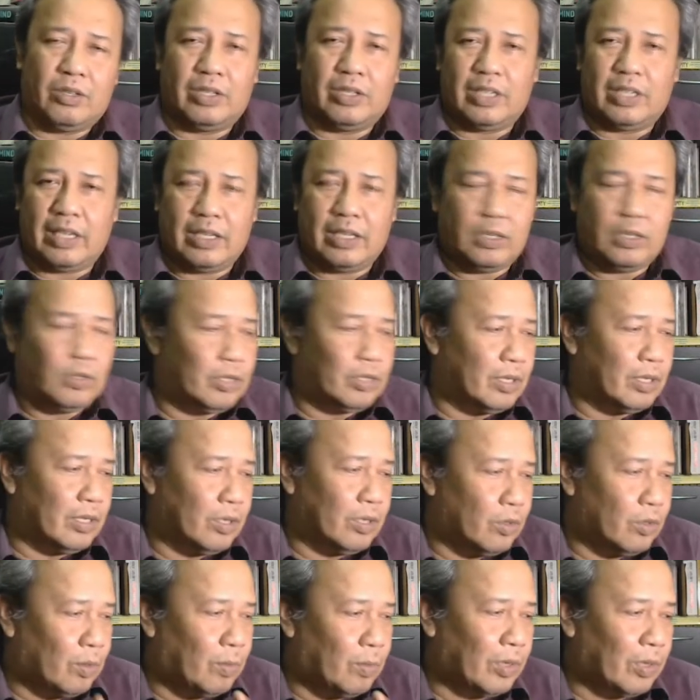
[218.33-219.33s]
they use
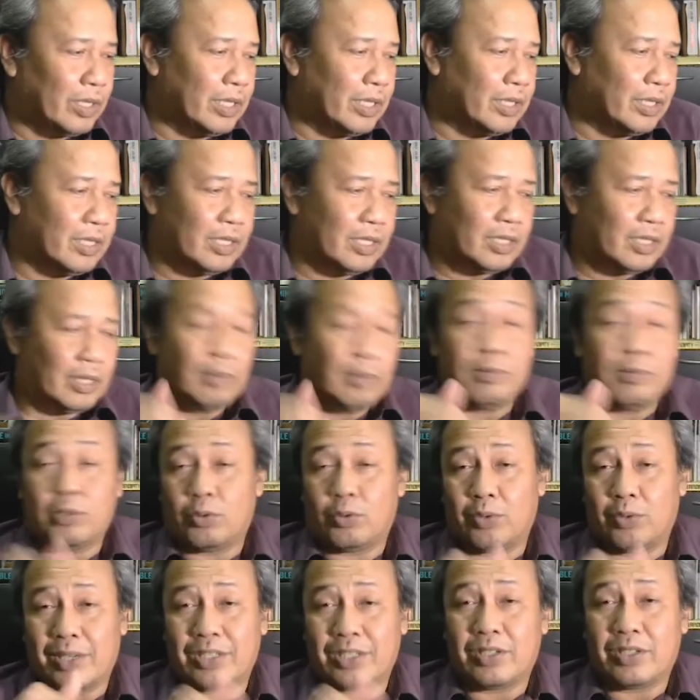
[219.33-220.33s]
a robotic system
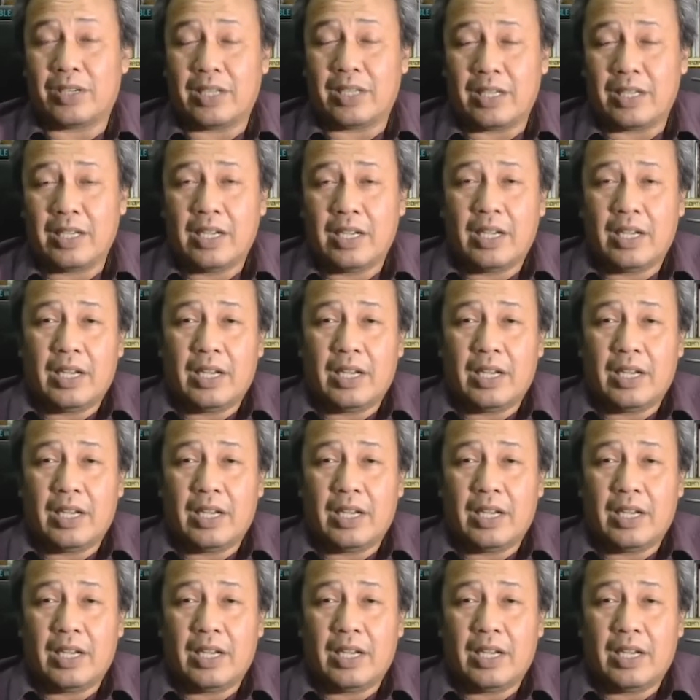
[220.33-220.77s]
to actually